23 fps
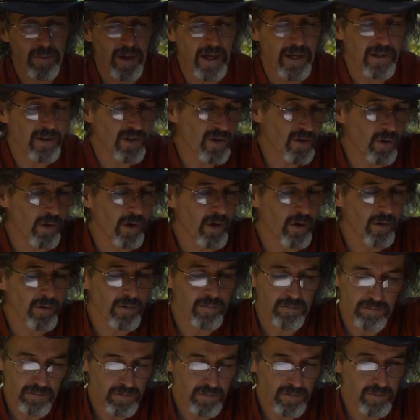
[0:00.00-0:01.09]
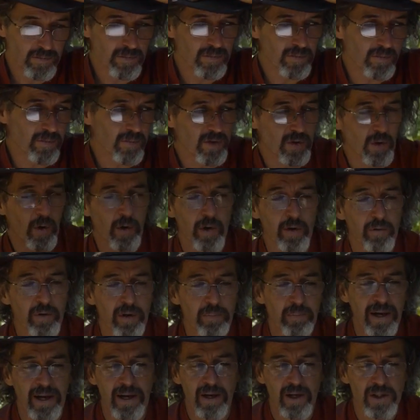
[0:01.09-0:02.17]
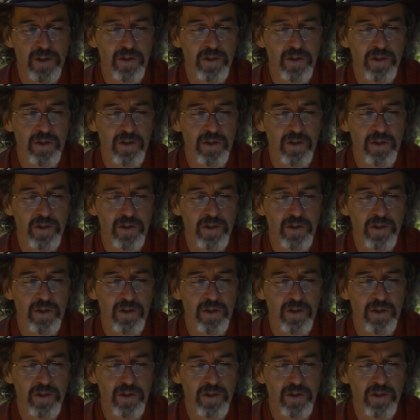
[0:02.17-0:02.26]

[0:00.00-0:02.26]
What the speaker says: and soil repair.